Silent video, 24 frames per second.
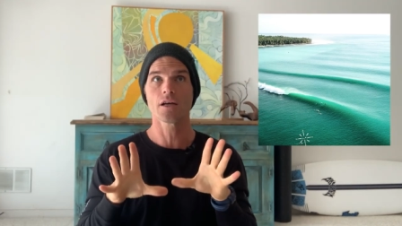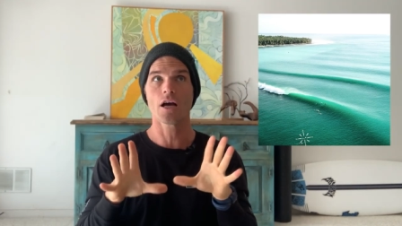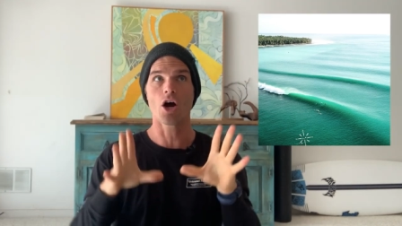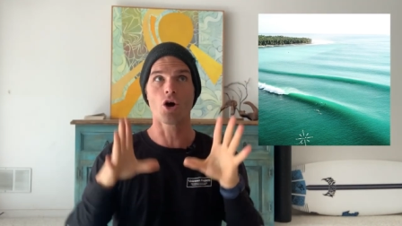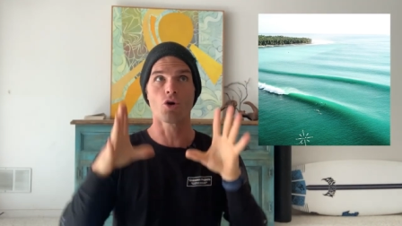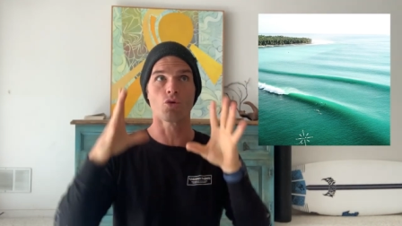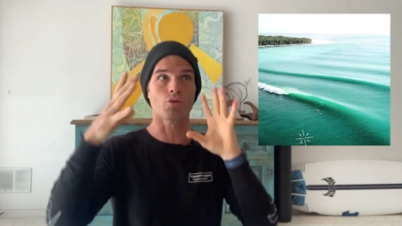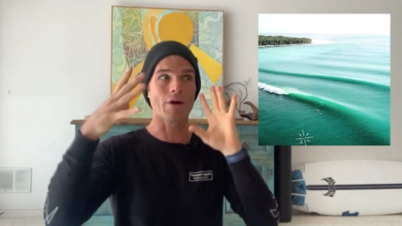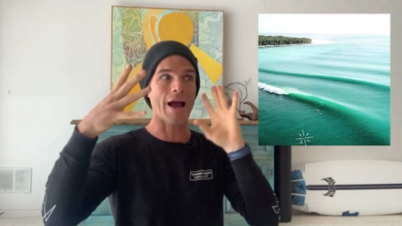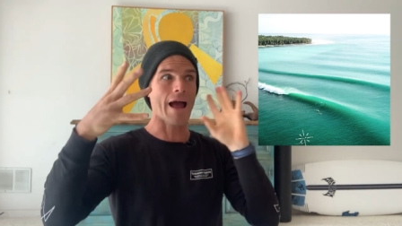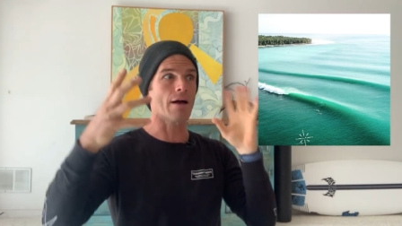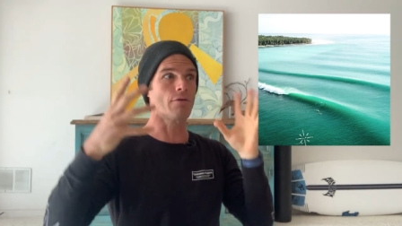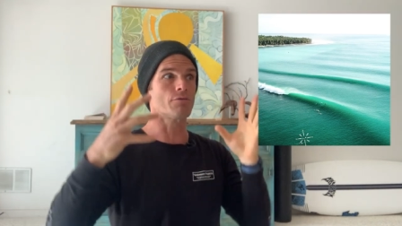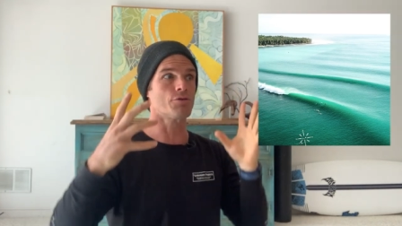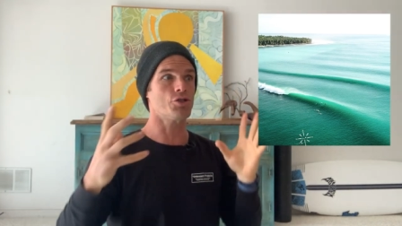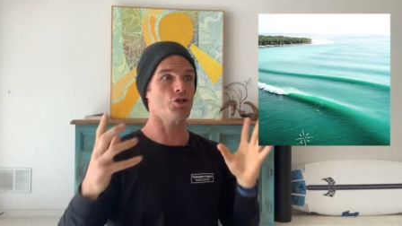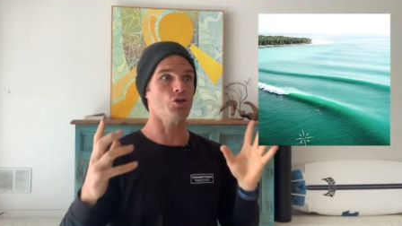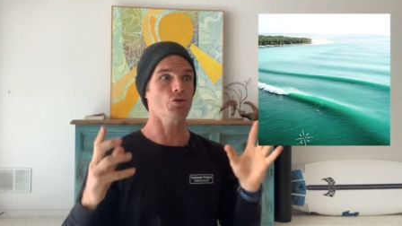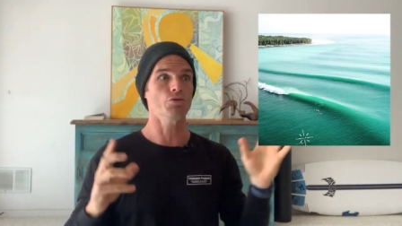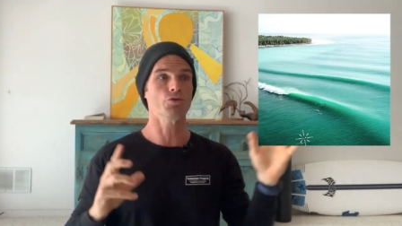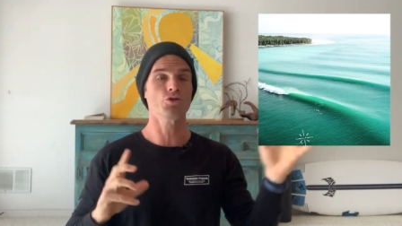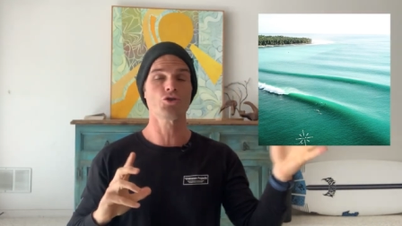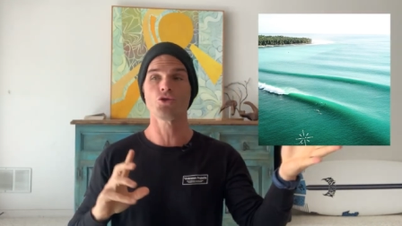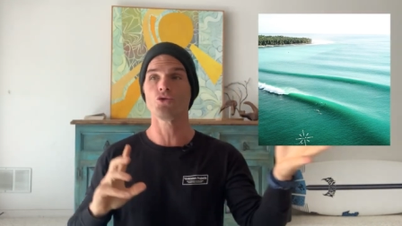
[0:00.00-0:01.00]
around
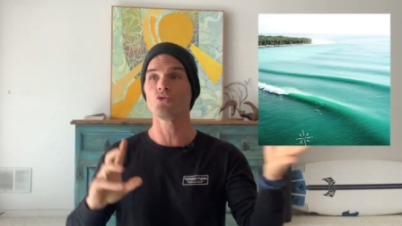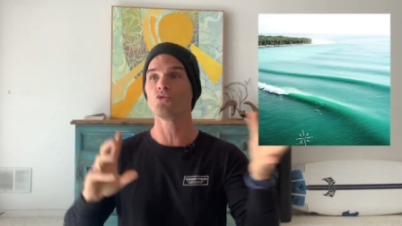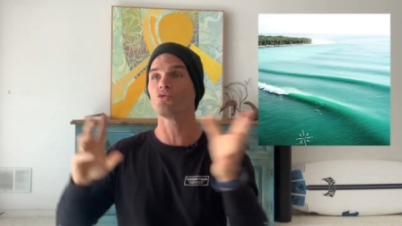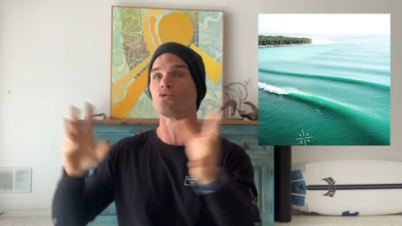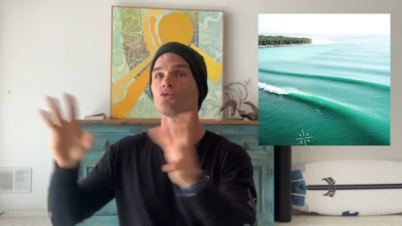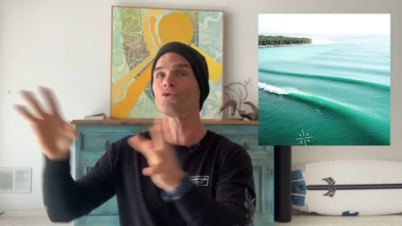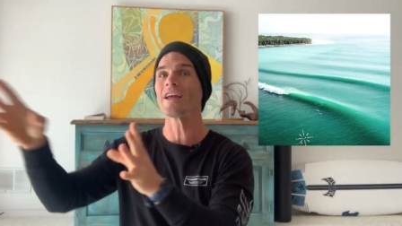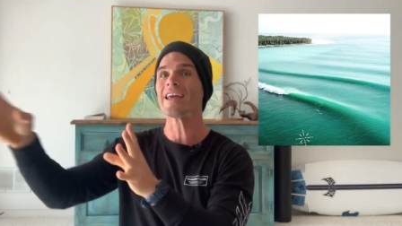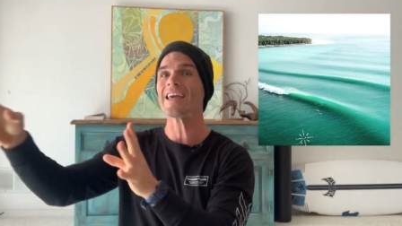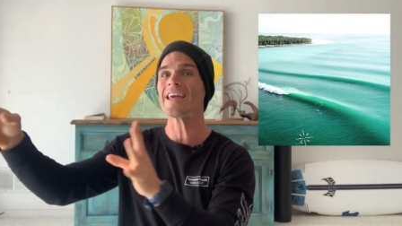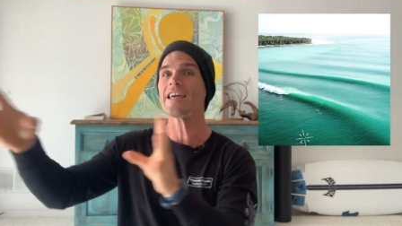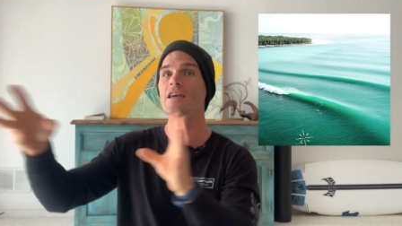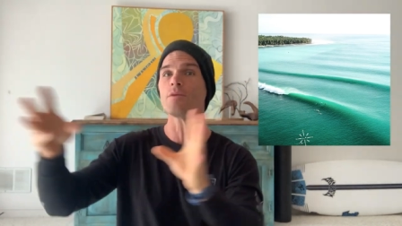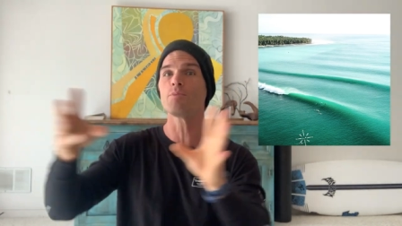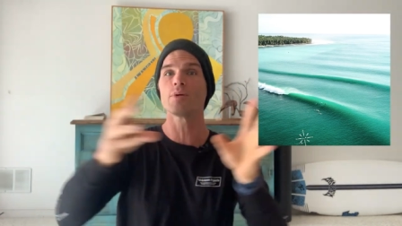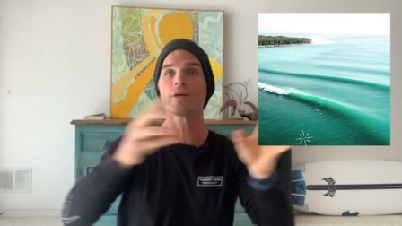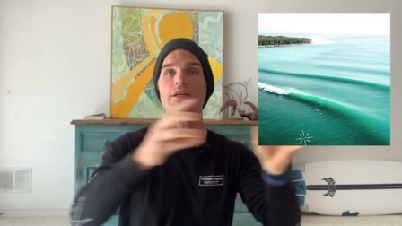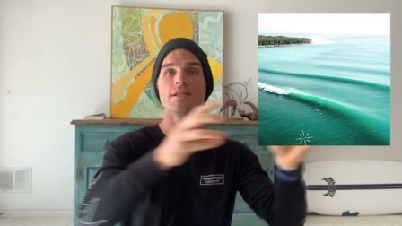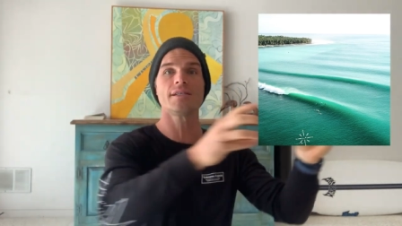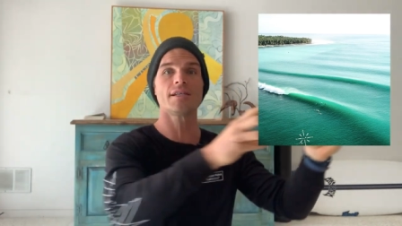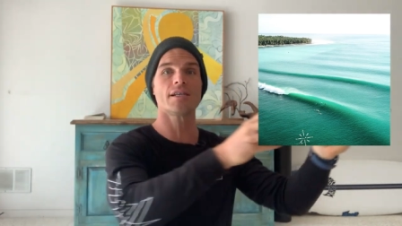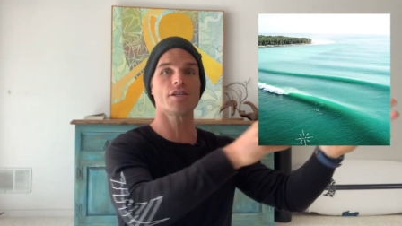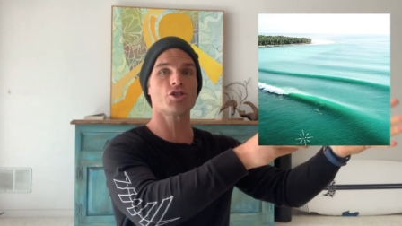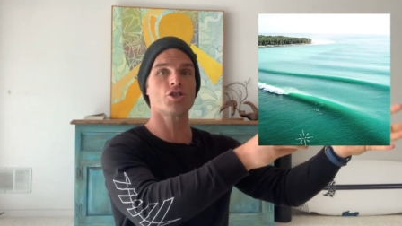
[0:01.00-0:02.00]
you to
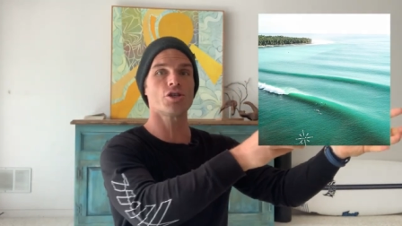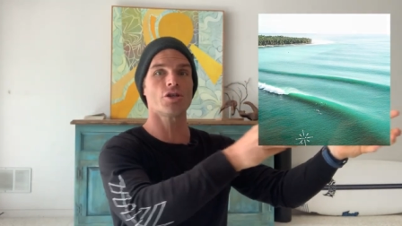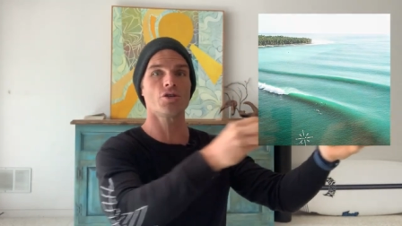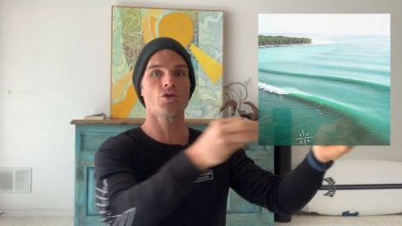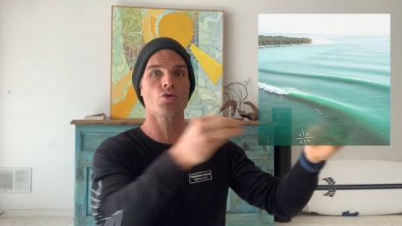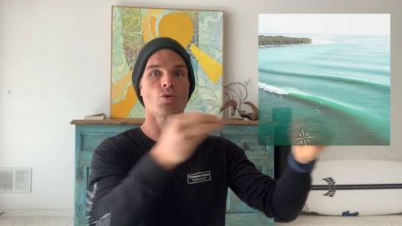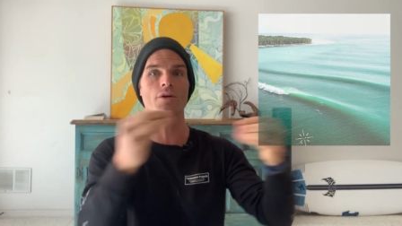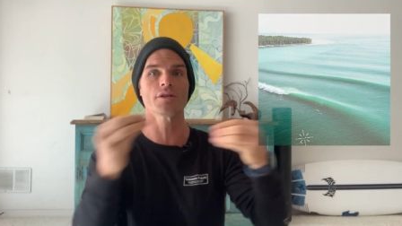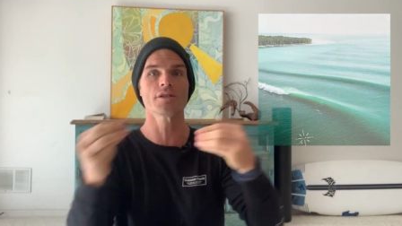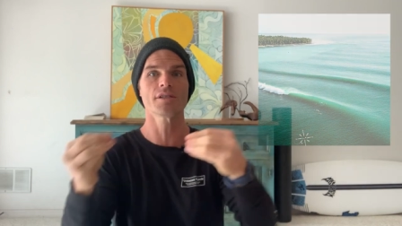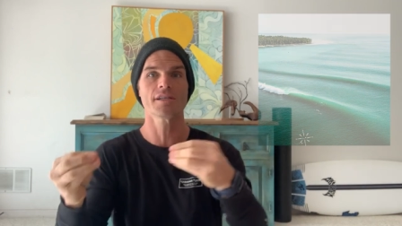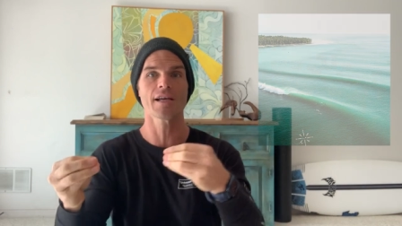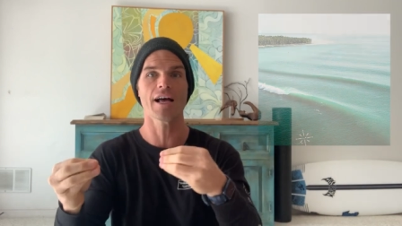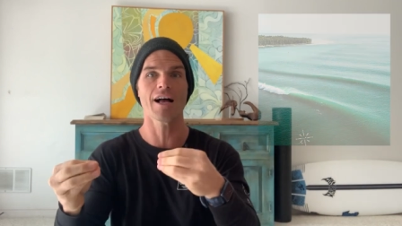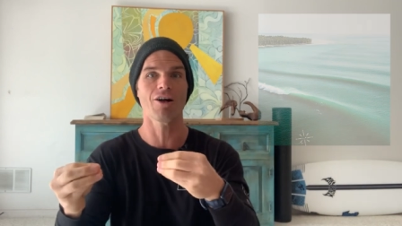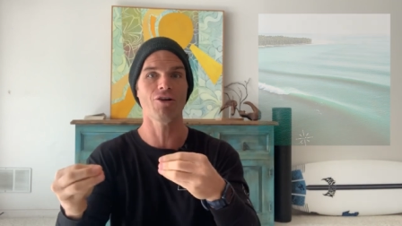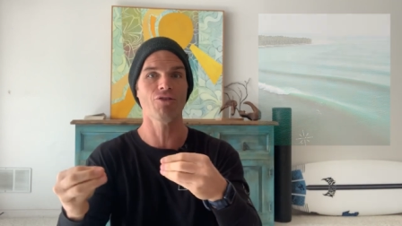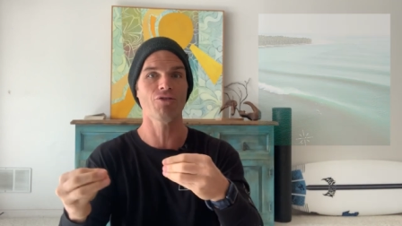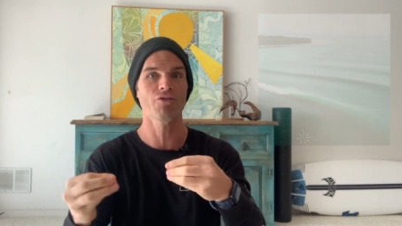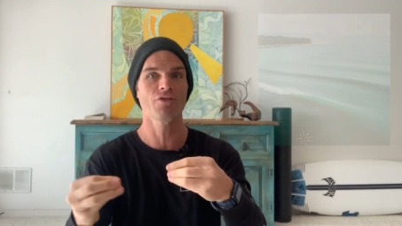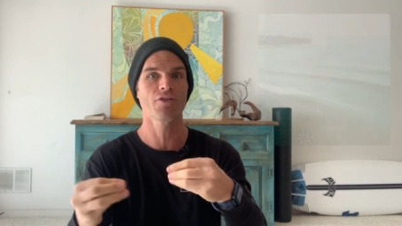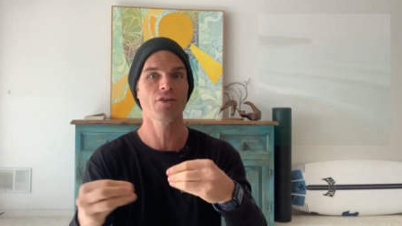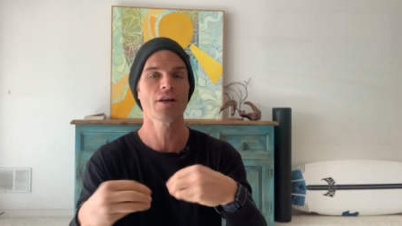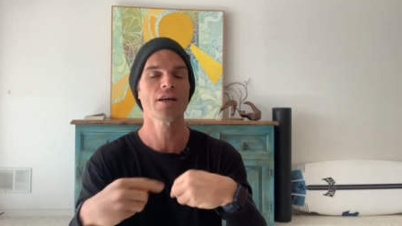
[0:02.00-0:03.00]
reposition
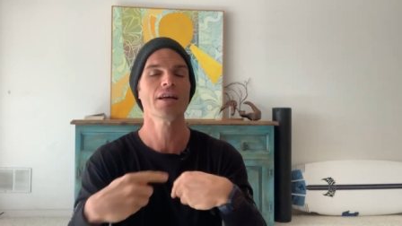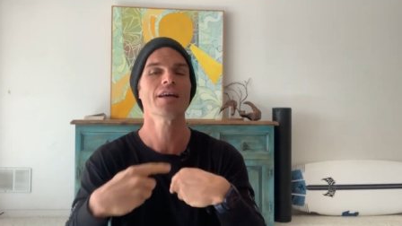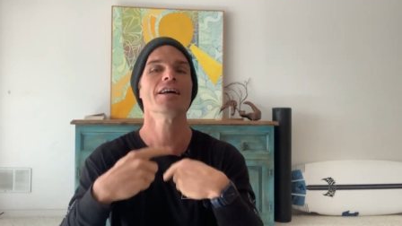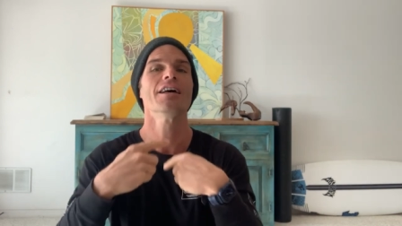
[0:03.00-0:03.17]
yourself